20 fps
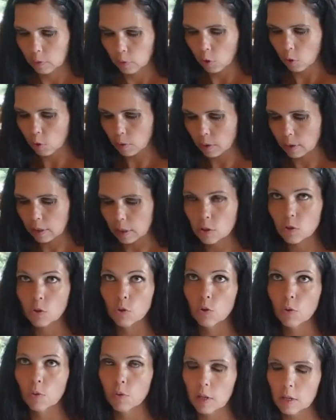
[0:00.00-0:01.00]
You only need to
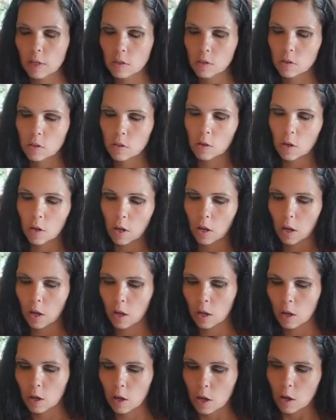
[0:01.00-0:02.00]
do this
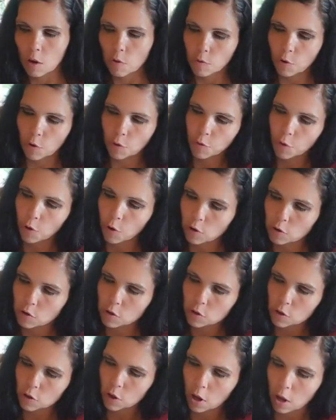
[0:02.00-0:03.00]
for
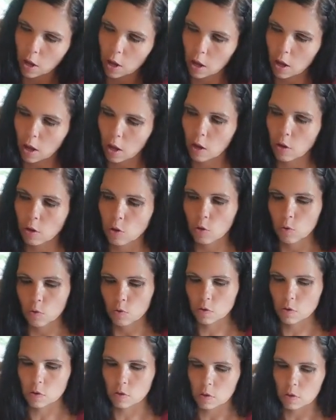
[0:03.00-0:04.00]
first
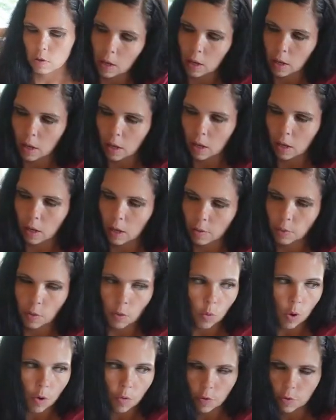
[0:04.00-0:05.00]
use. And
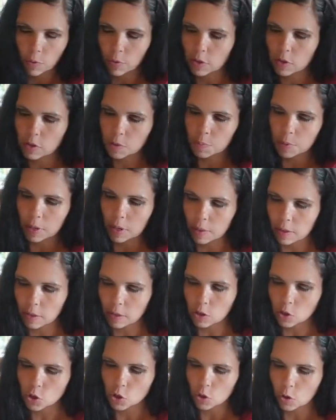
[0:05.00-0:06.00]
the waffle recipe
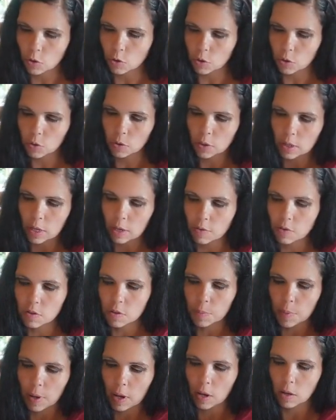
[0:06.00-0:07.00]
that I showed you, it gives
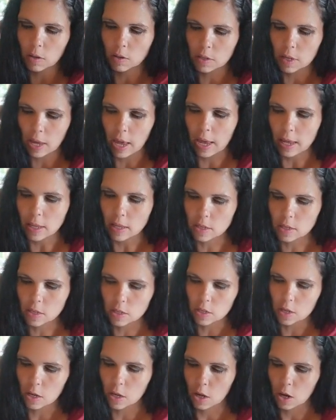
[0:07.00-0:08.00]
about
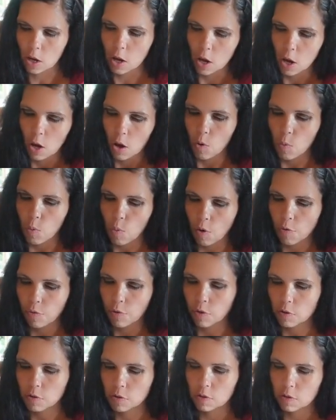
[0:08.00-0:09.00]
8
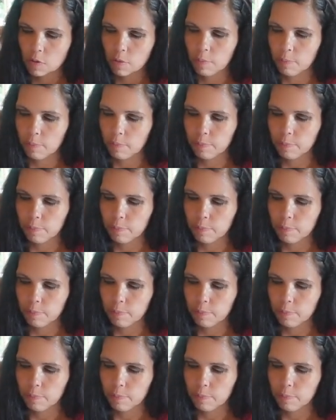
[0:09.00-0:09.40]
waffles.